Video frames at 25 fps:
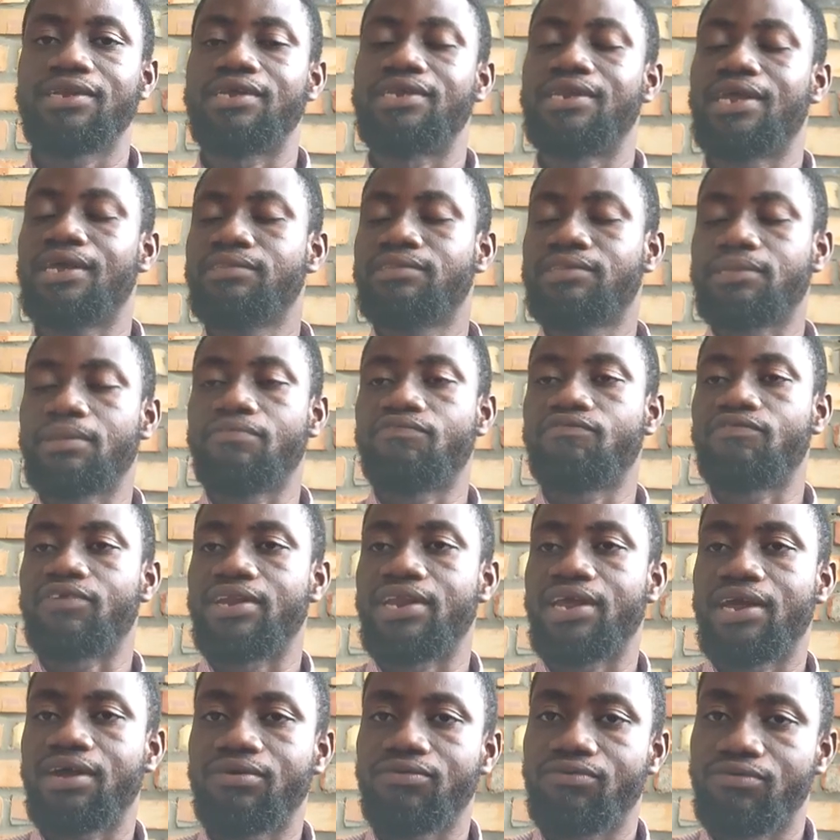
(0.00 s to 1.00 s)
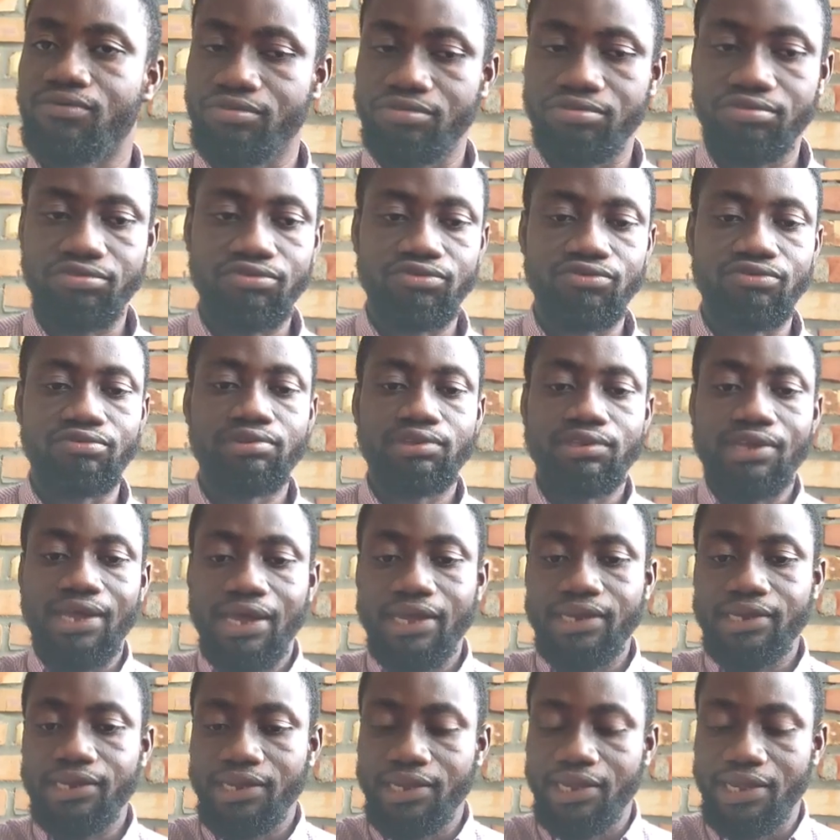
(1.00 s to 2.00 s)
And that step further was to
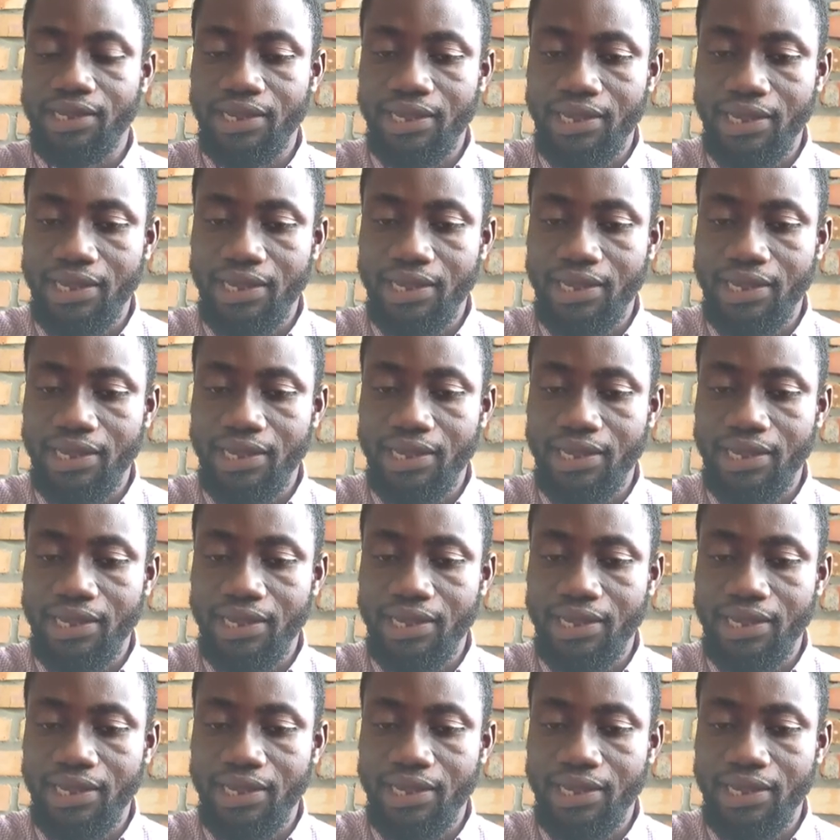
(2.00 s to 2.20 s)
sign